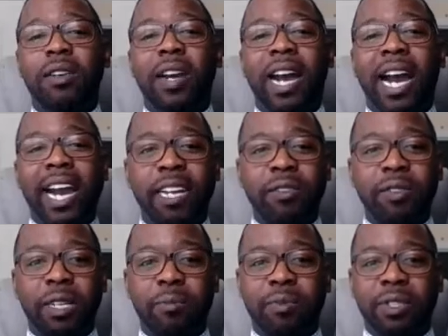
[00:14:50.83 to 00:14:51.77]
your
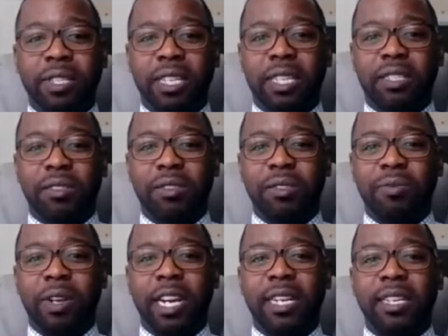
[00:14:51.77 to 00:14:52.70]
hiring procedures,
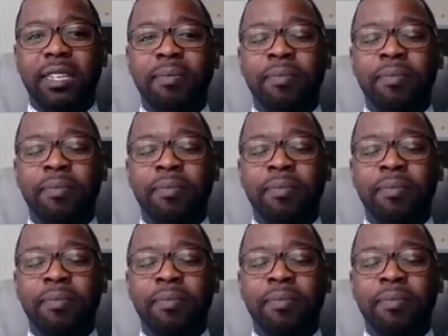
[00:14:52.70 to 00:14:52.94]
right?